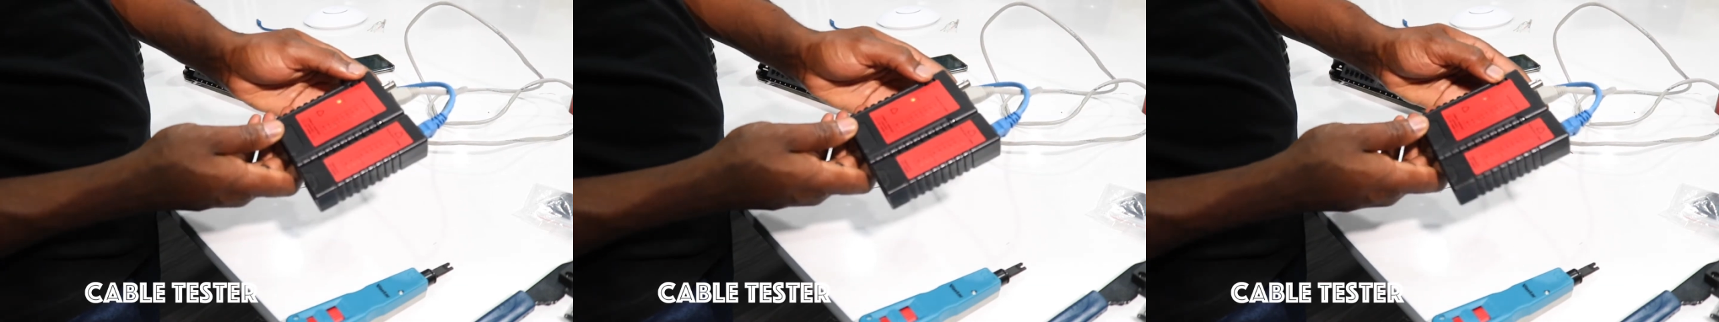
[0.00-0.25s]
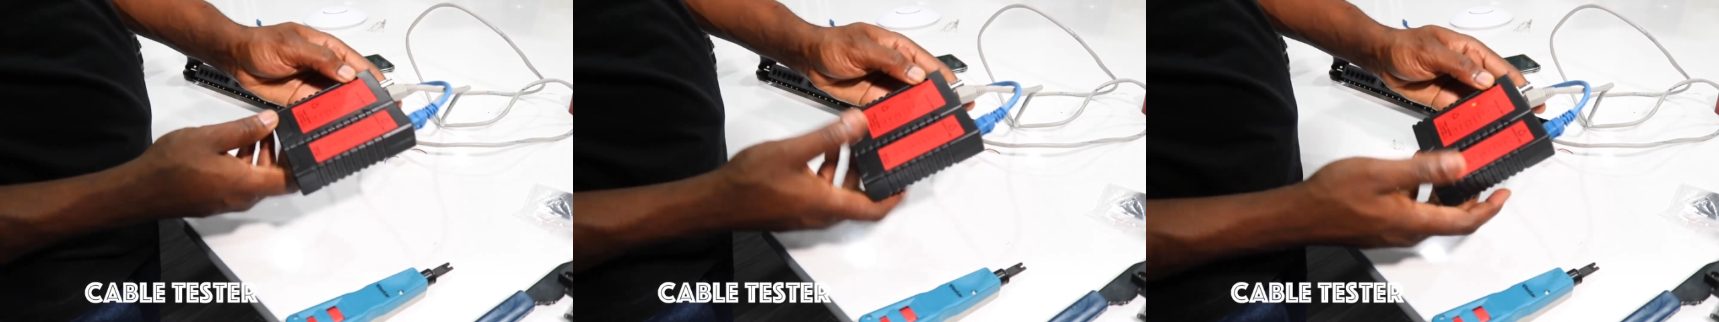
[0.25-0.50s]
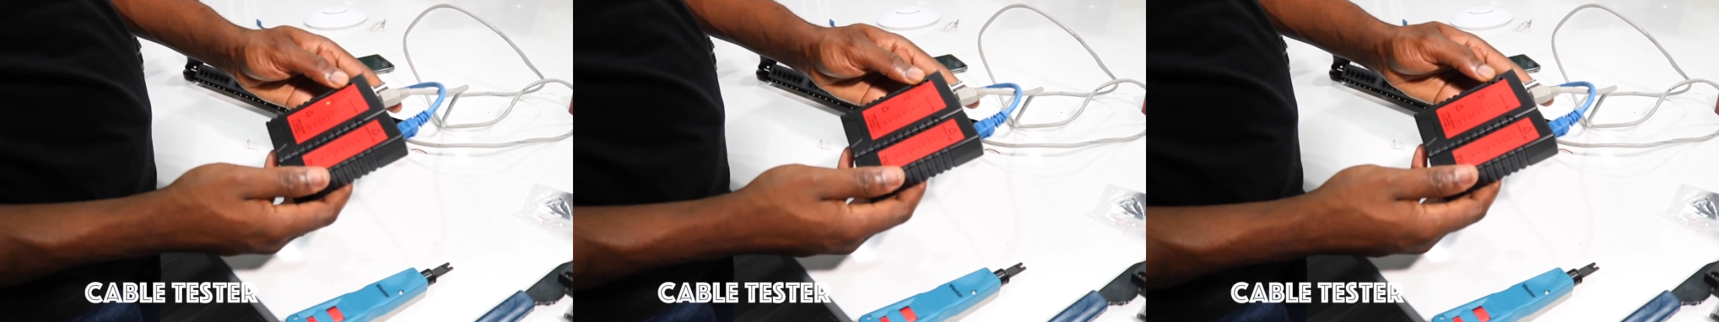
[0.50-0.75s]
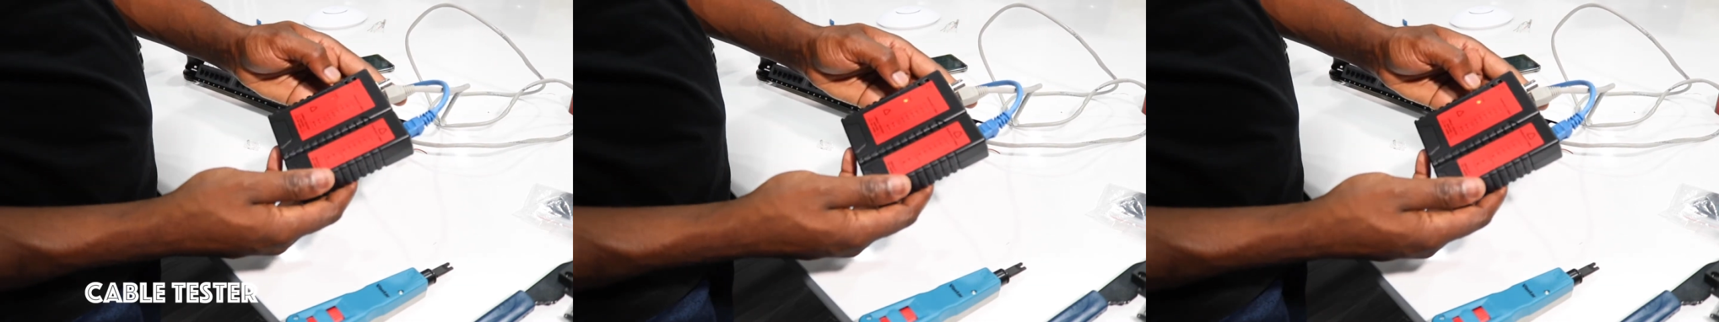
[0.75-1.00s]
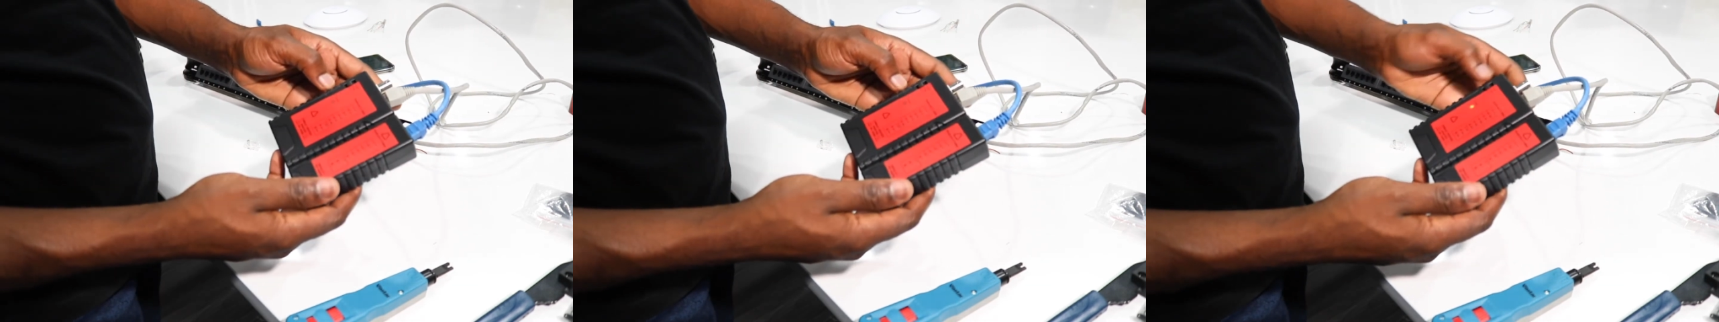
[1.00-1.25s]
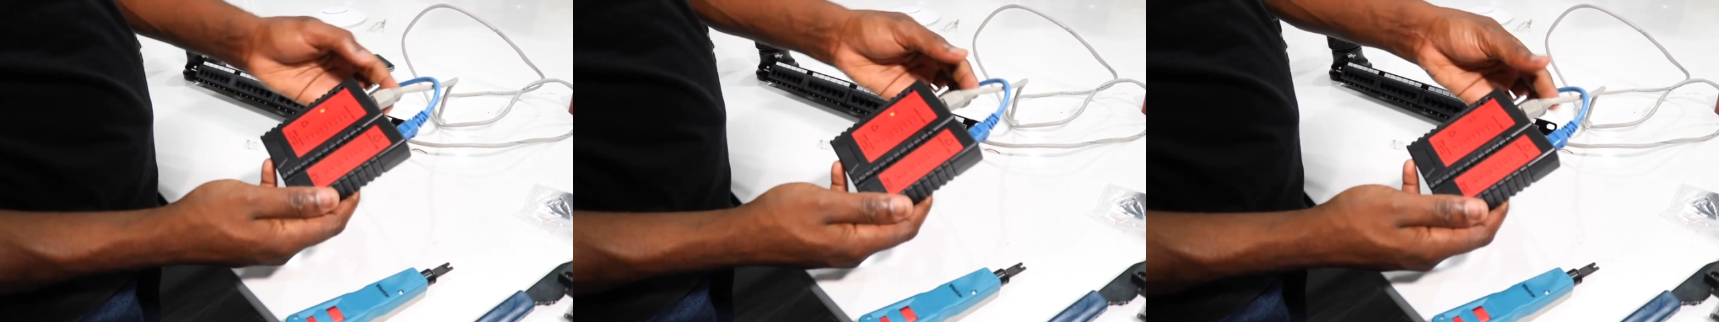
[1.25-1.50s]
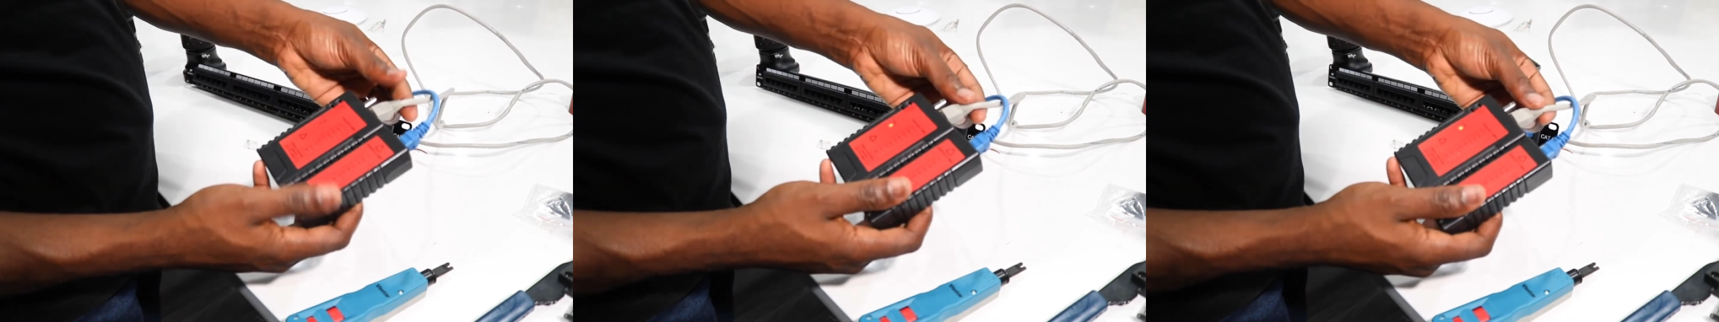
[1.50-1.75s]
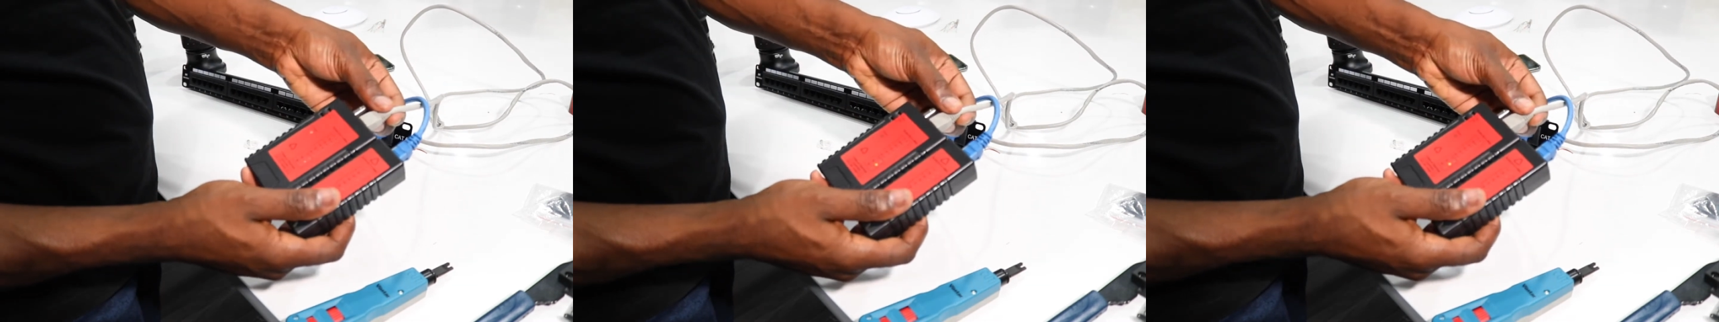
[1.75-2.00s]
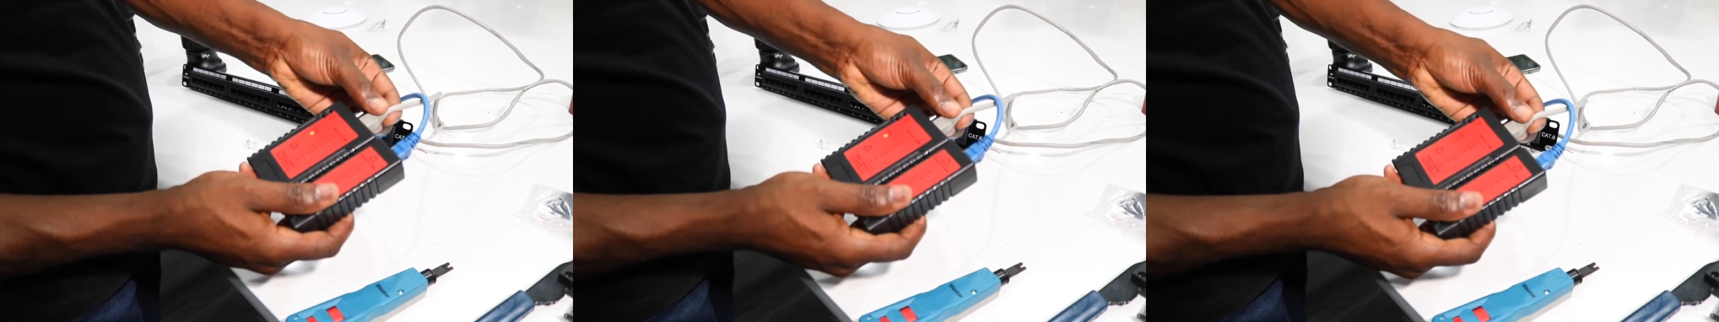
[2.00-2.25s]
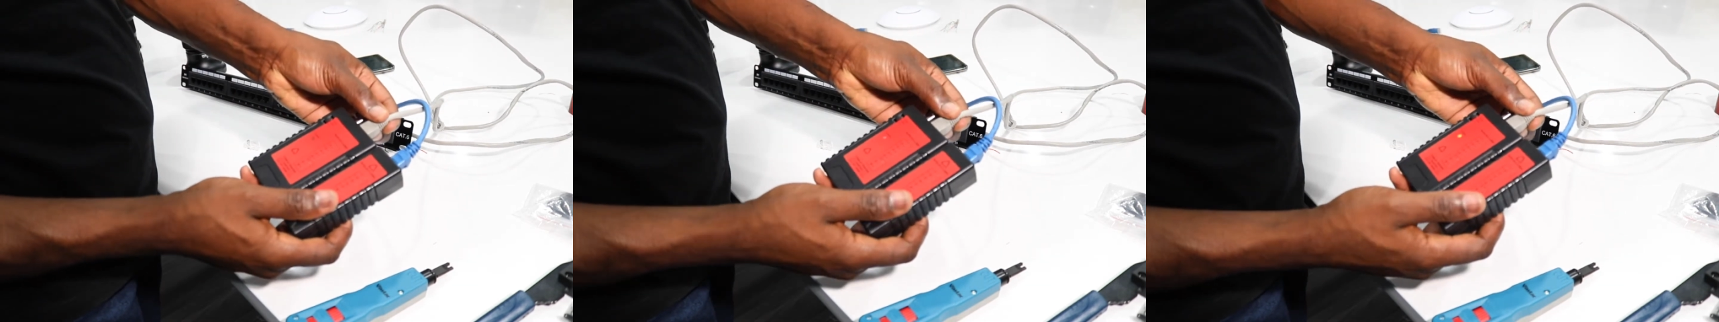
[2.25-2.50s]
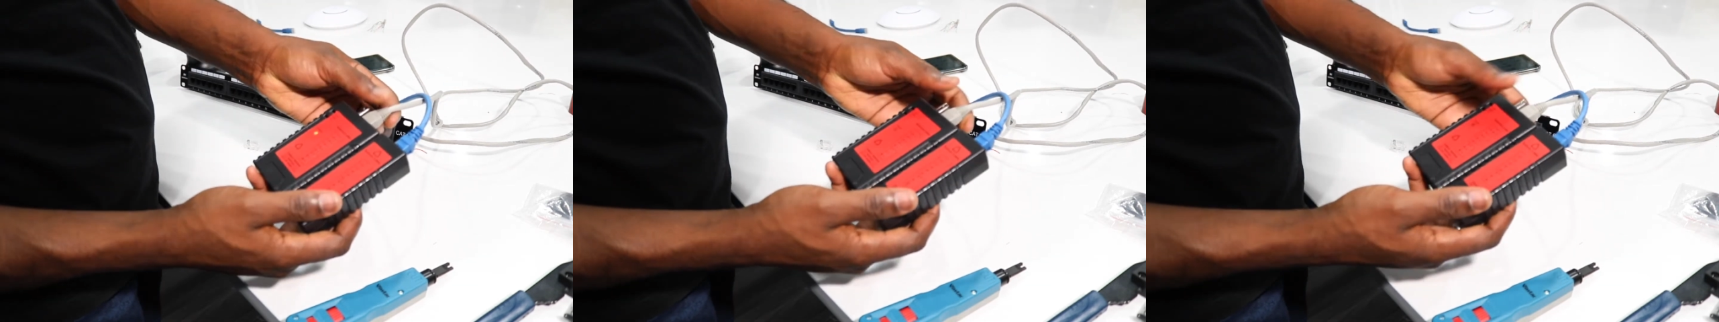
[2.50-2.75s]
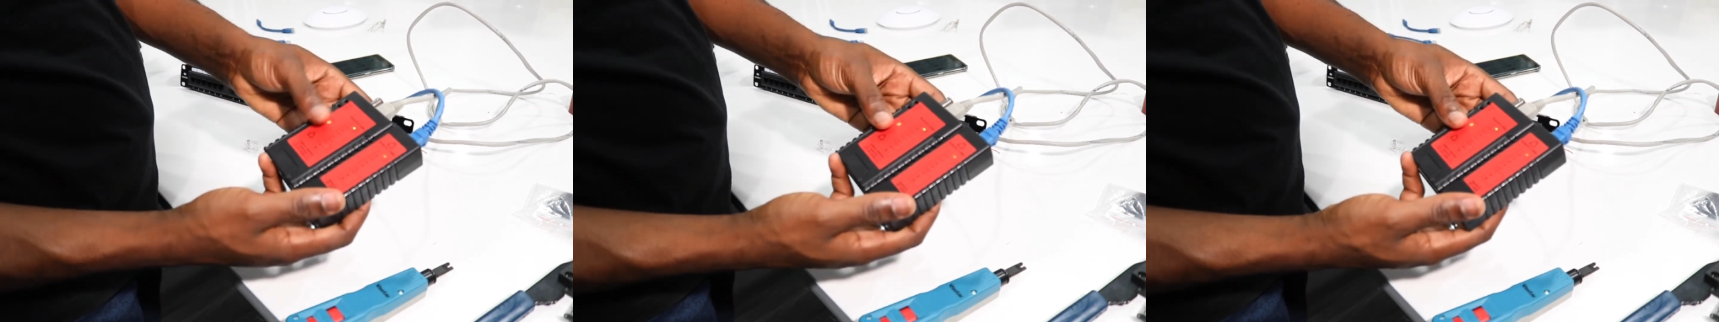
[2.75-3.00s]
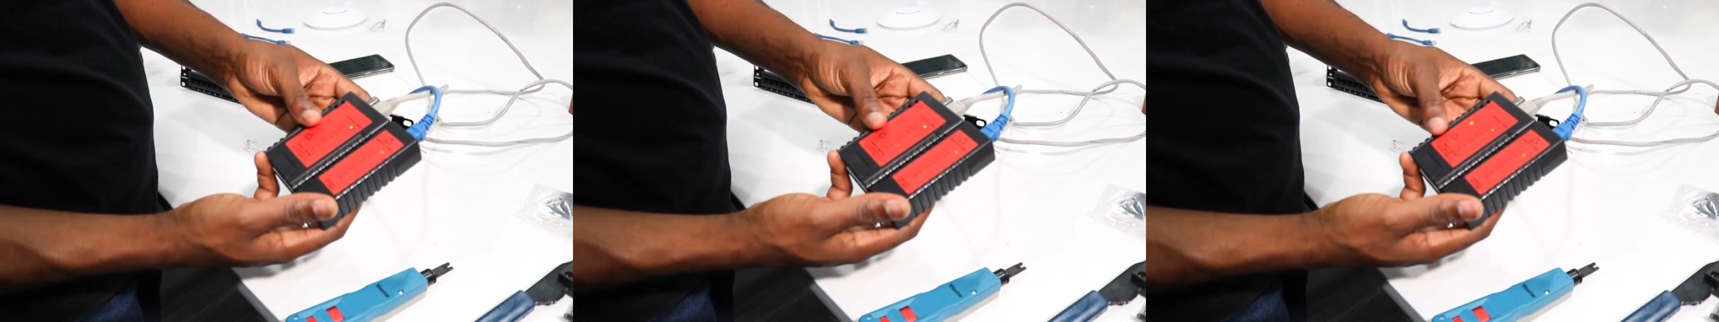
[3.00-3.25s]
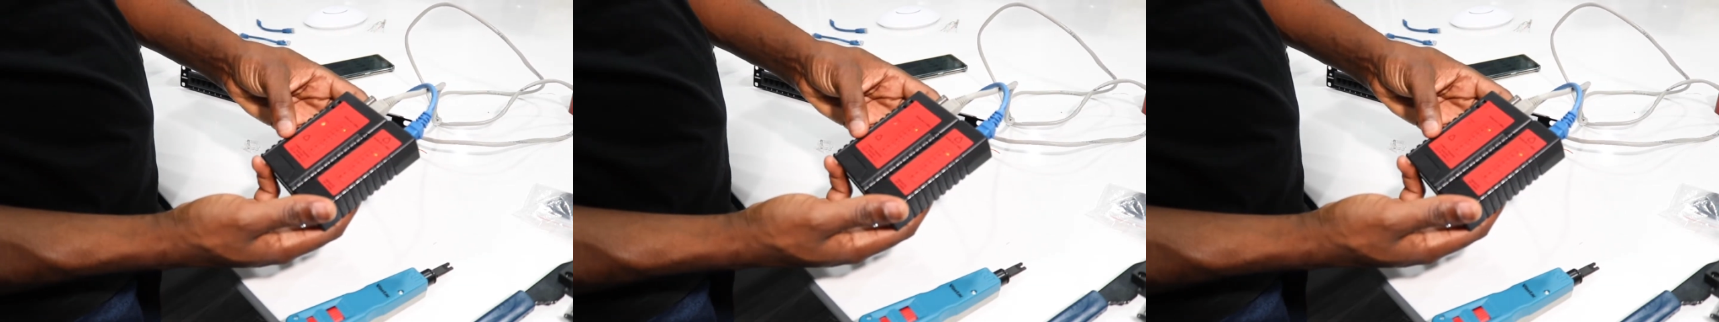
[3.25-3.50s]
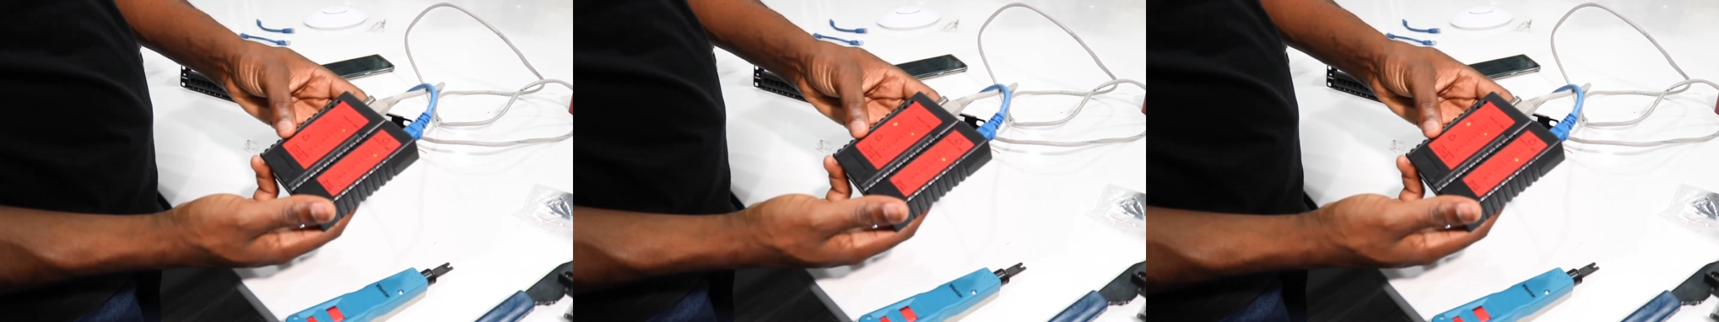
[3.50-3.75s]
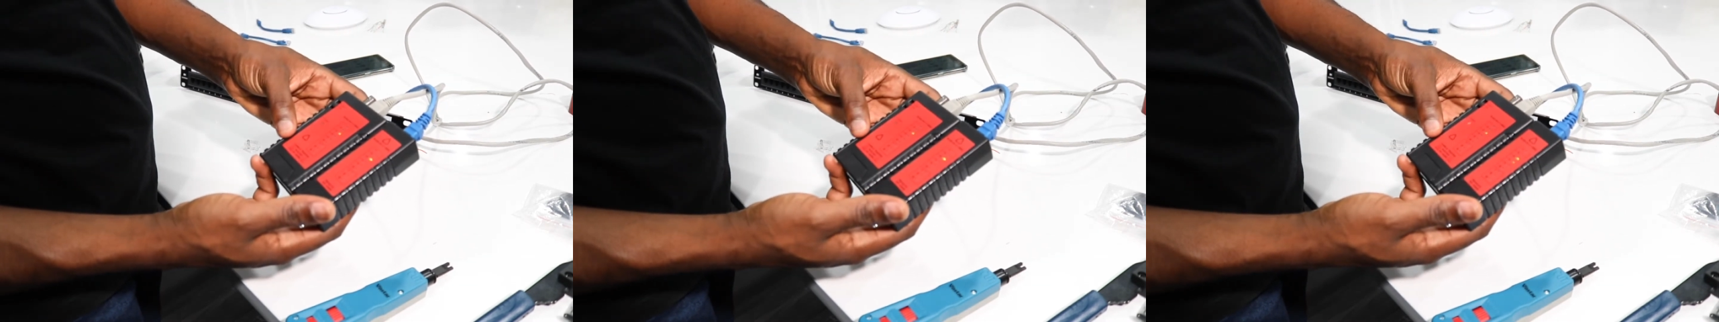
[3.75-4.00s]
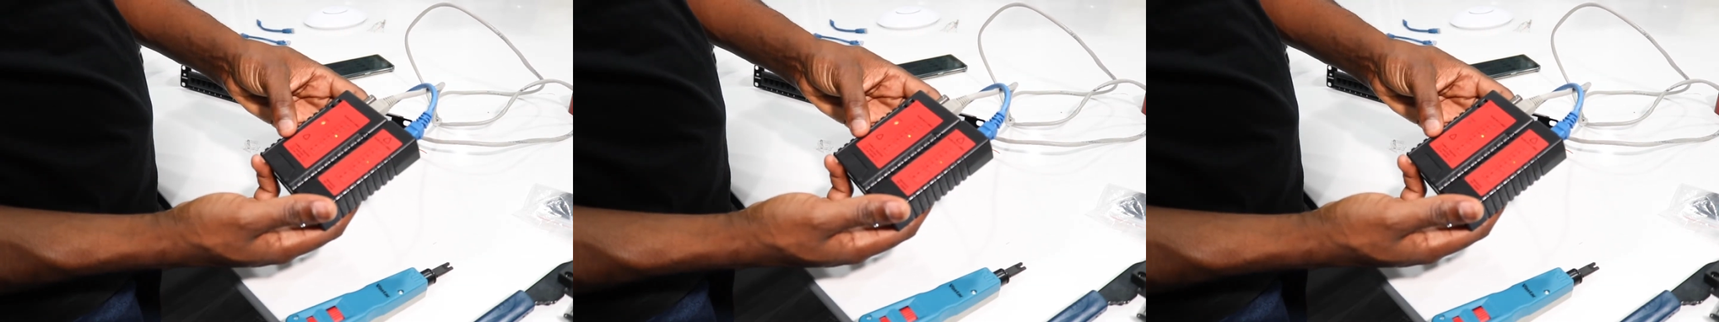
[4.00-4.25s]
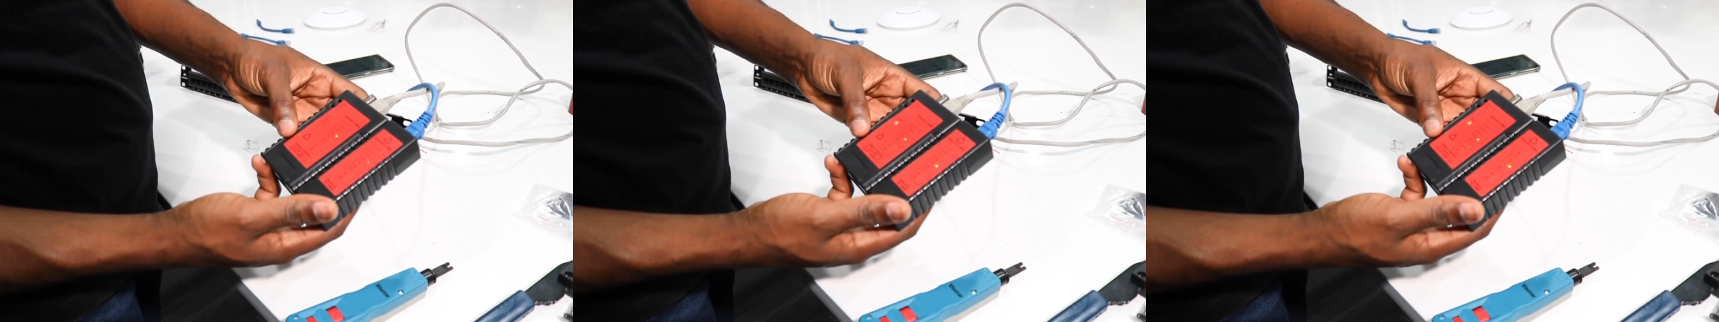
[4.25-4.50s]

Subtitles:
(no speaker visible)